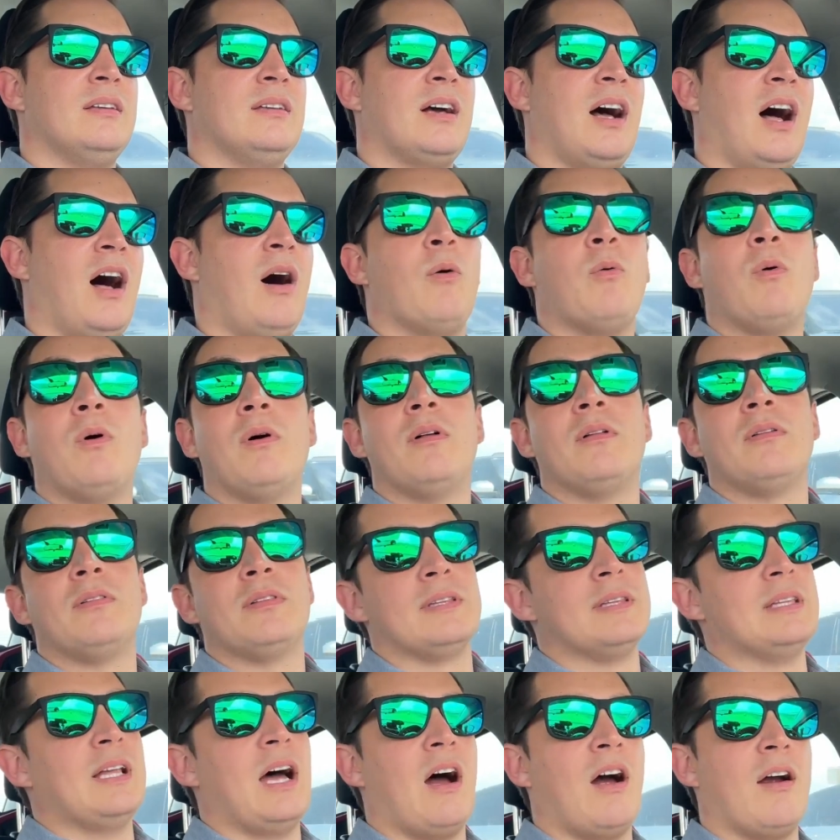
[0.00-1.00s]

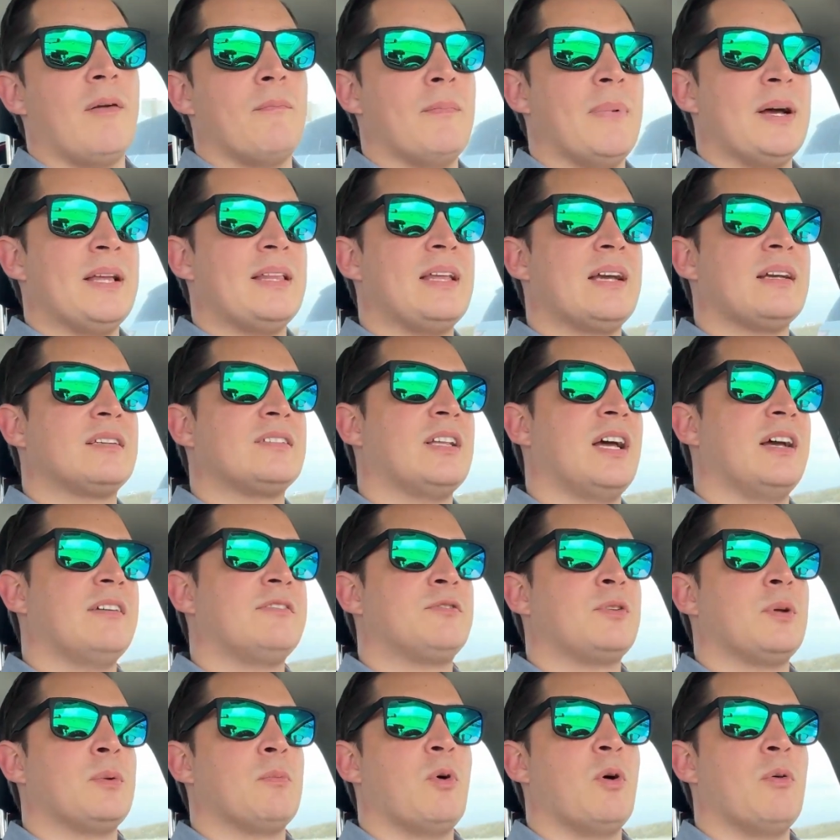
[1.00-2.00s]
my next live
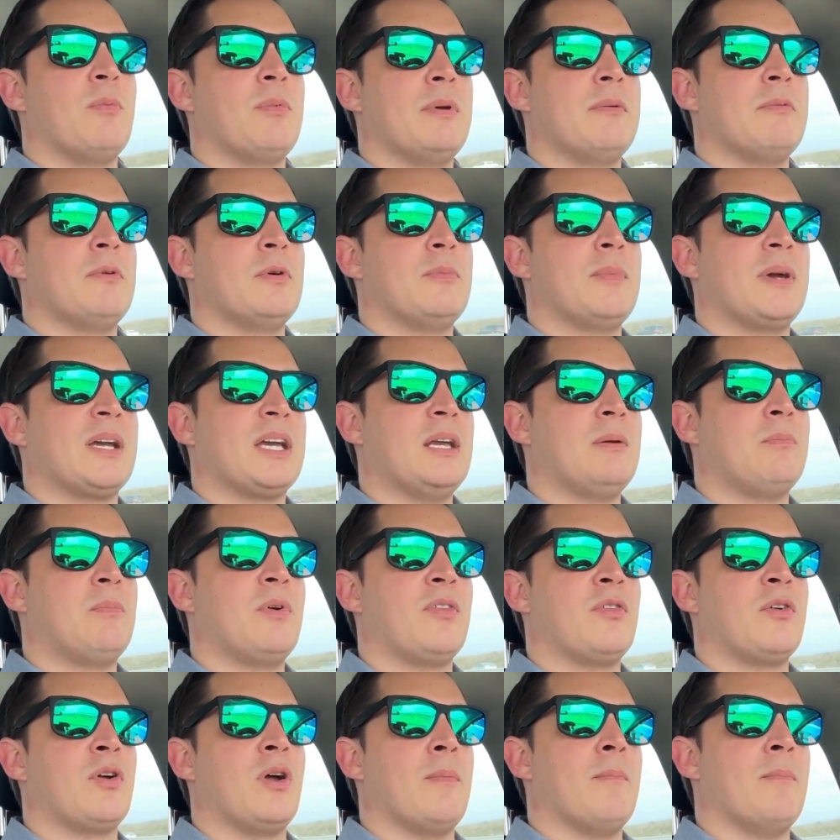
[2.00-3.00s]
stream will be with my kid
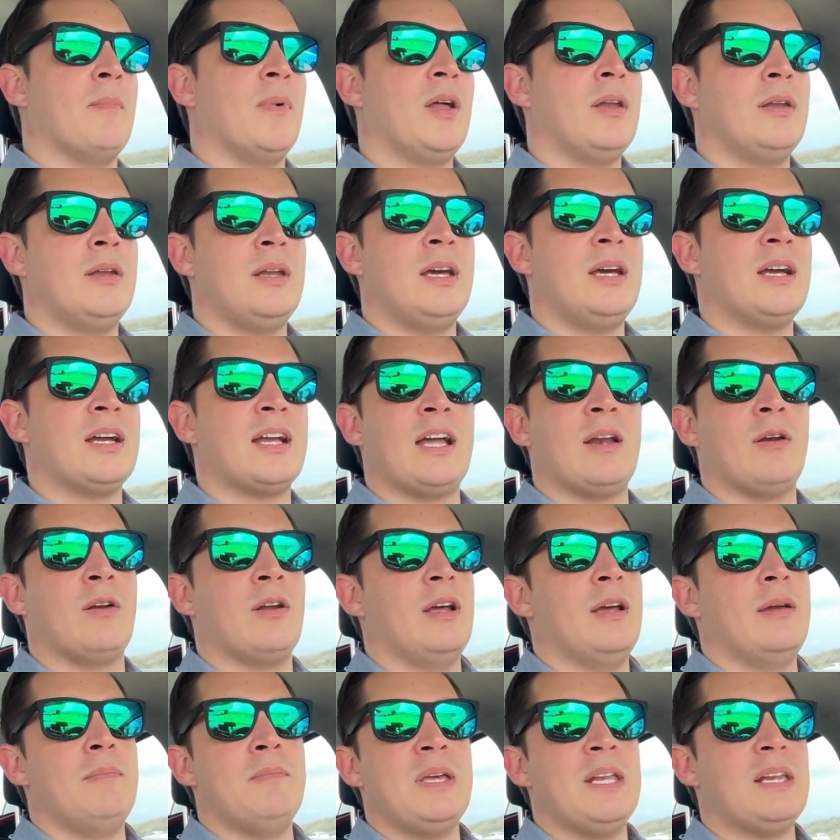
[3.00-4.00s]
brother on Monday, again
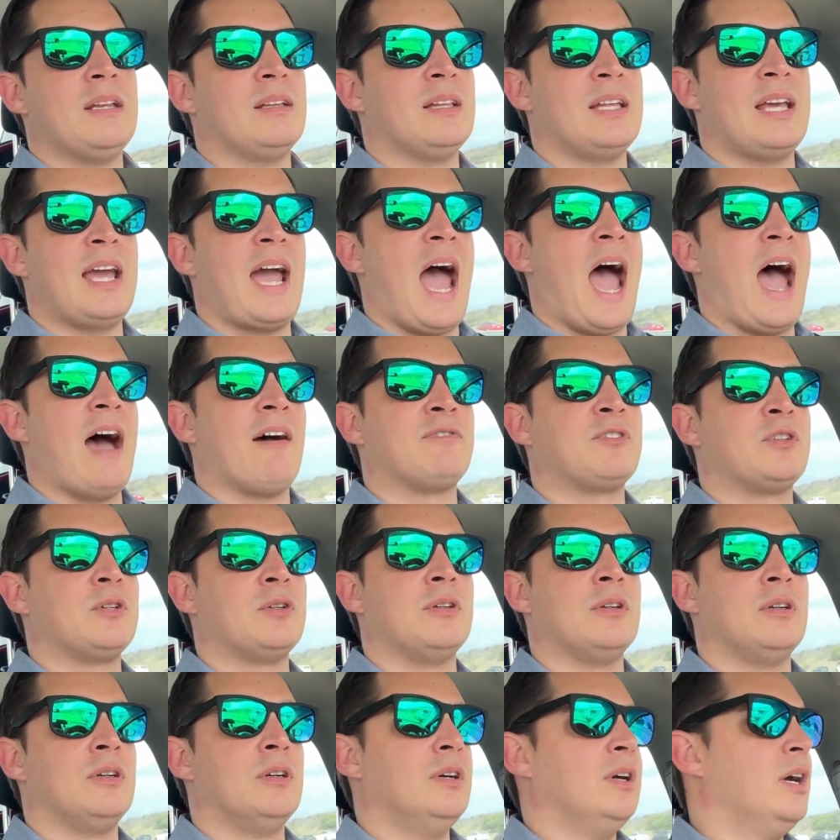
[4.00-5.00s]
immediately
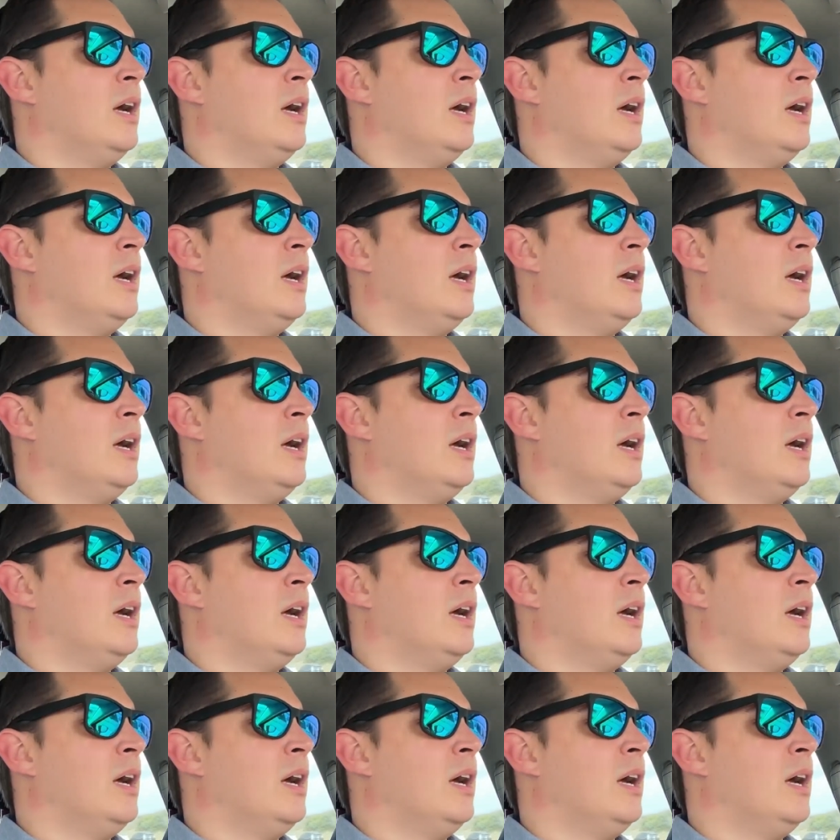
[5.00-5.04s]
after